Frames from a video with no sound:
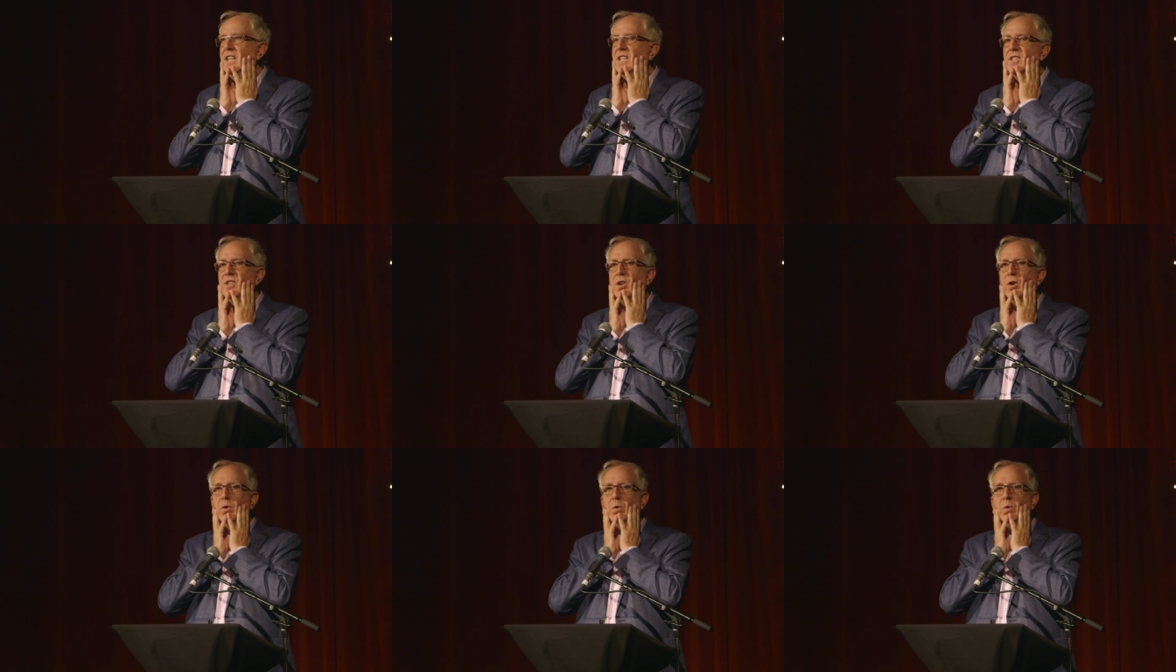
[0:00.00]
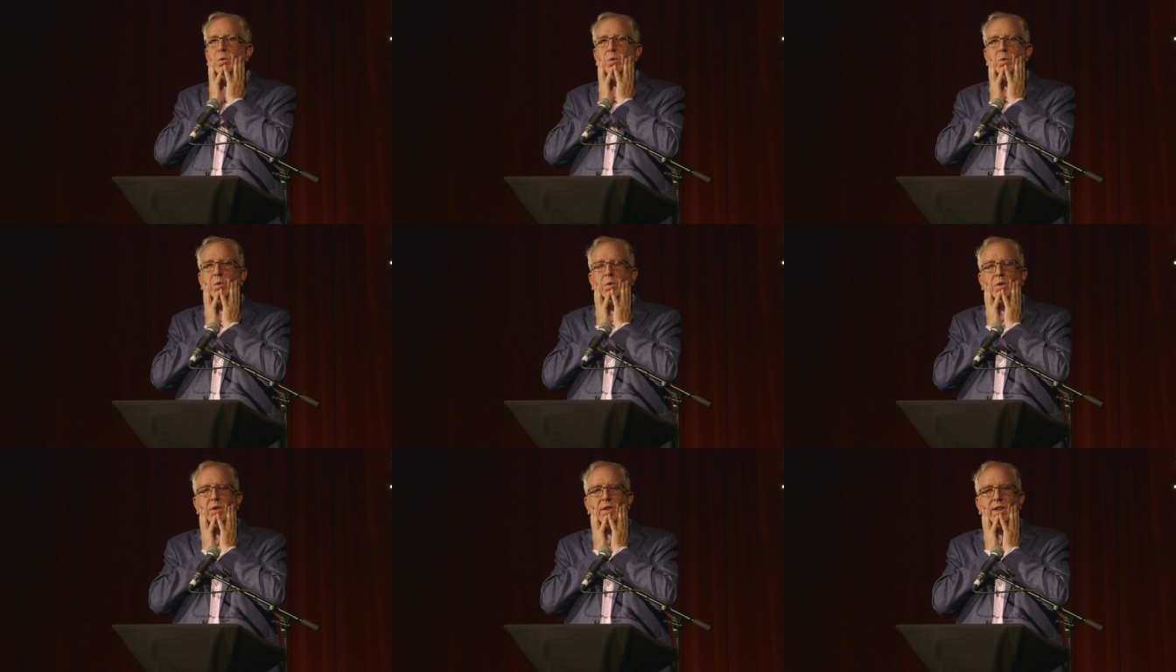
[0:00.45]
So
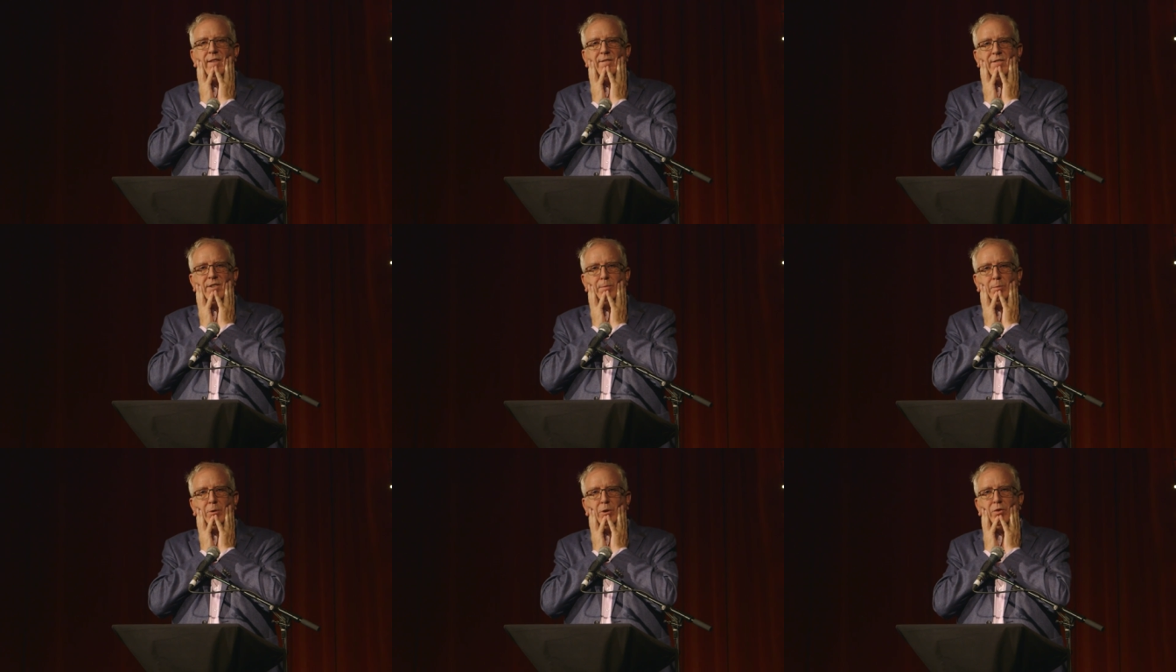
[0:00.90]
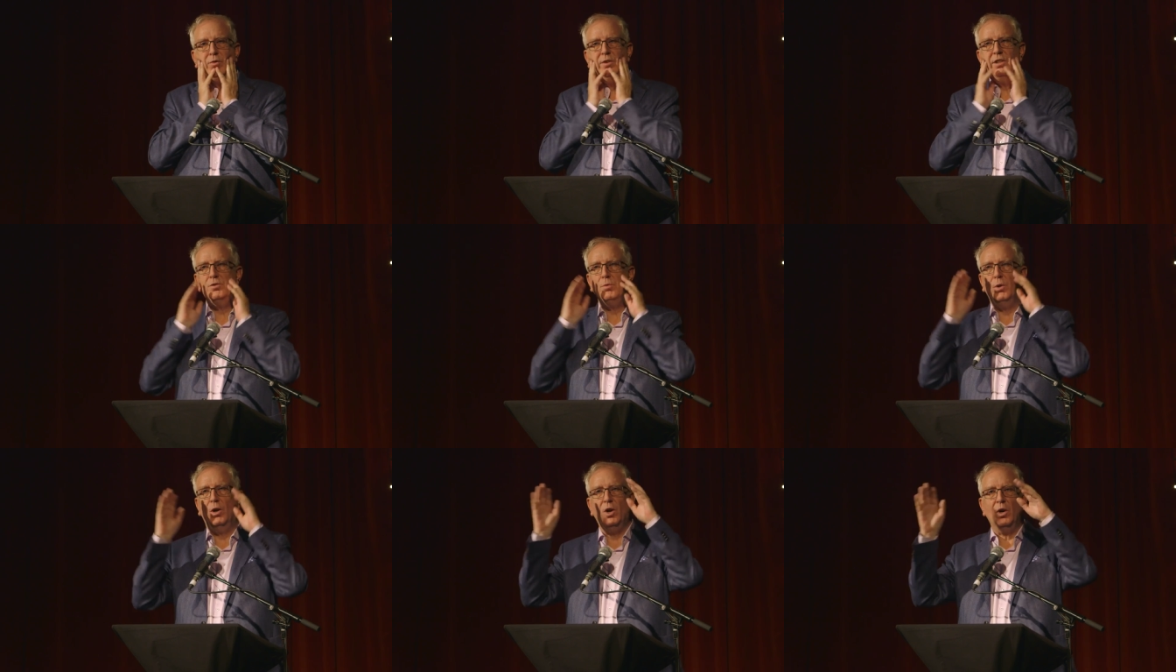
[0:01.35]
they should put her
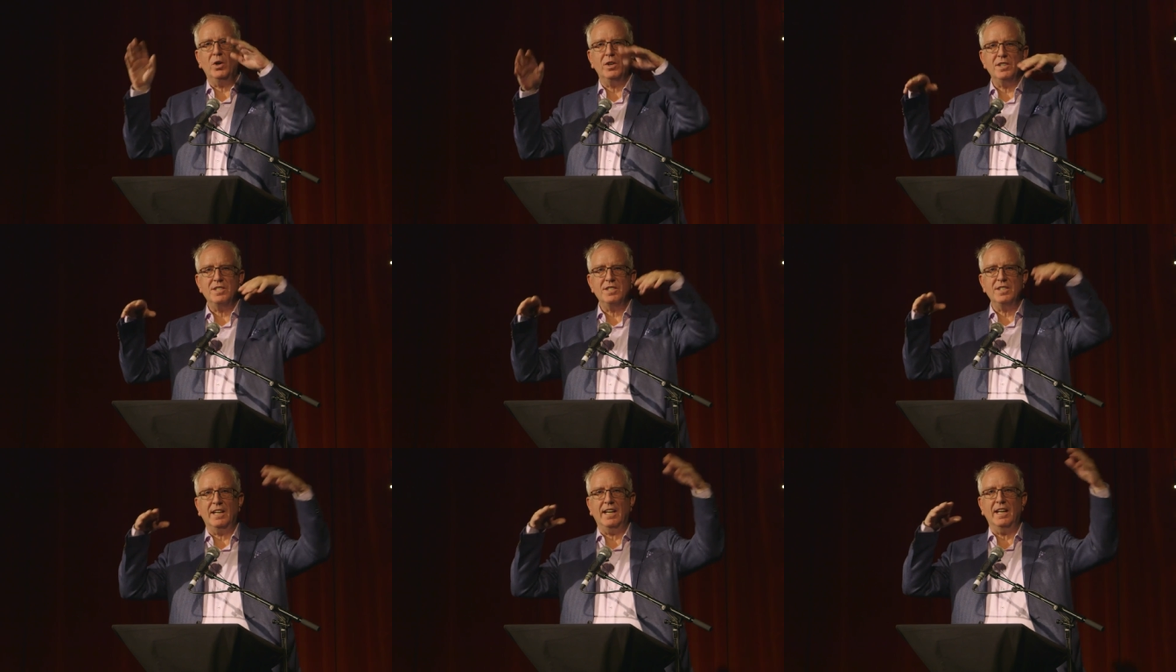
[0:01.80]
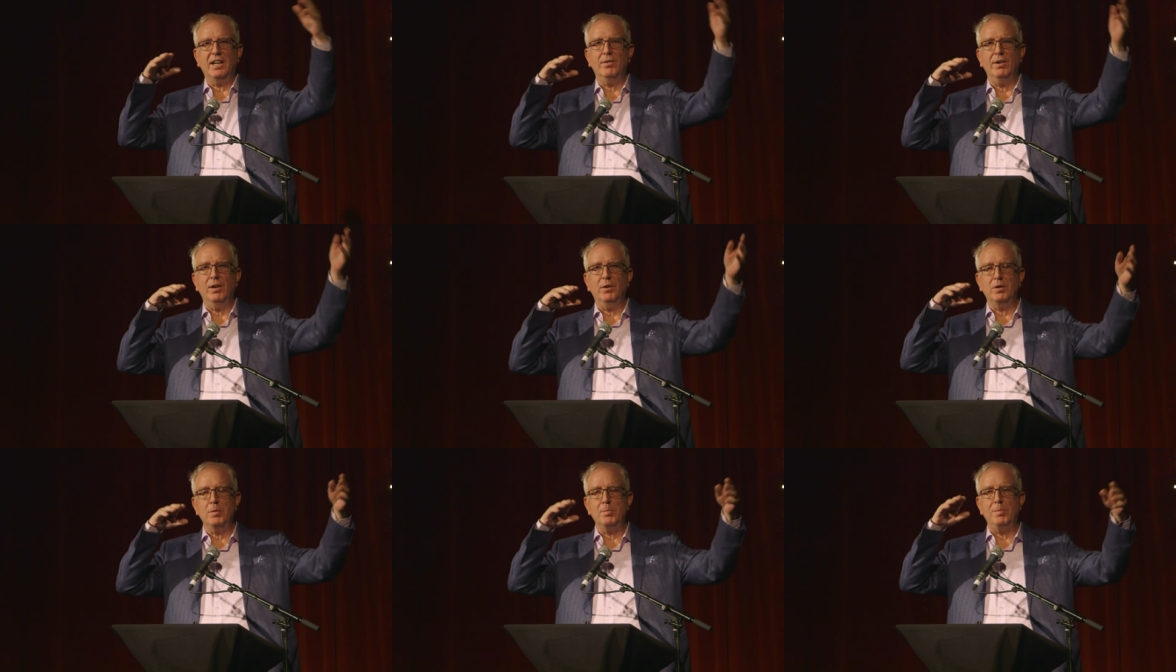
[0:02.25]
into a house to get
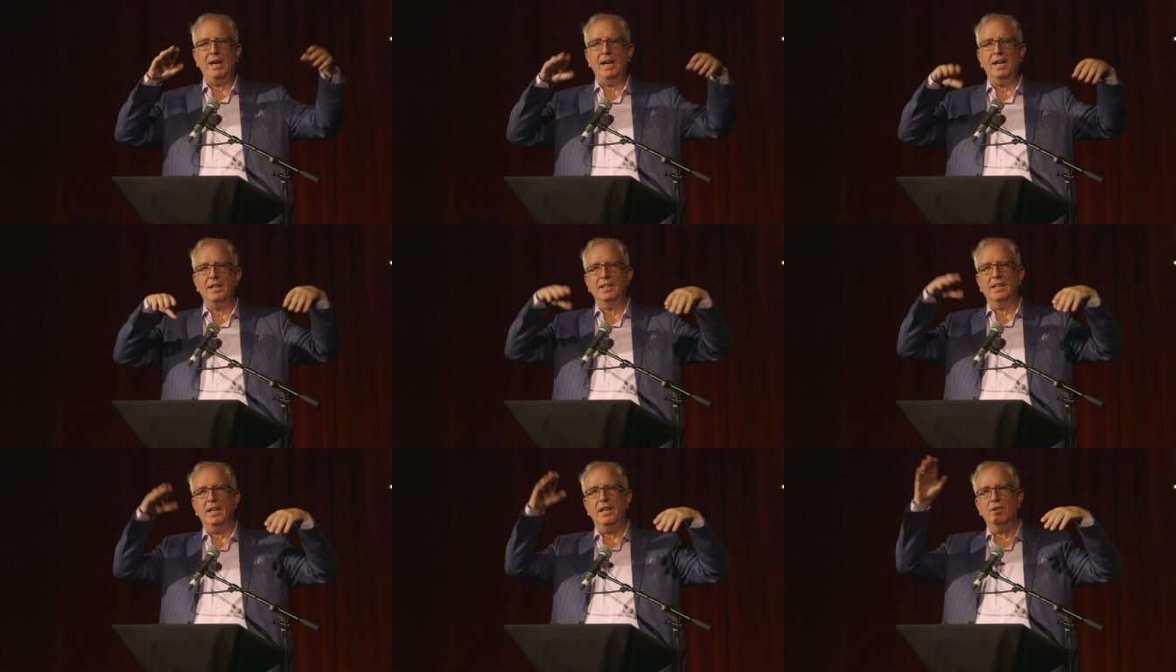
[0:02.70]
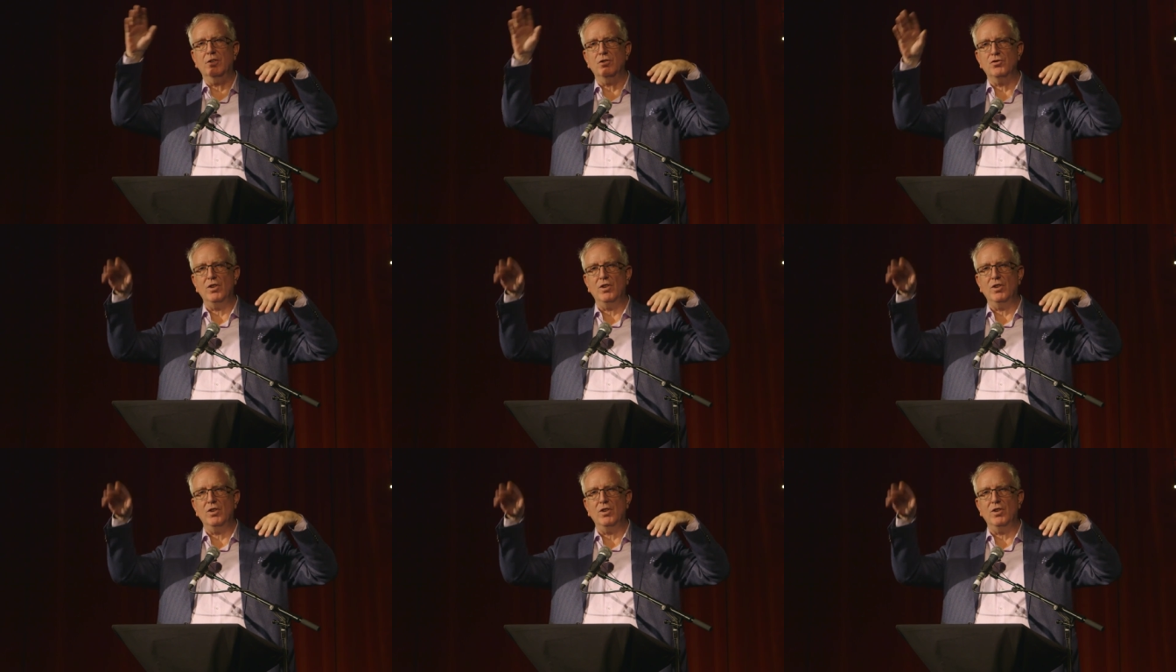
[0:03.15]
her out of the bed and get her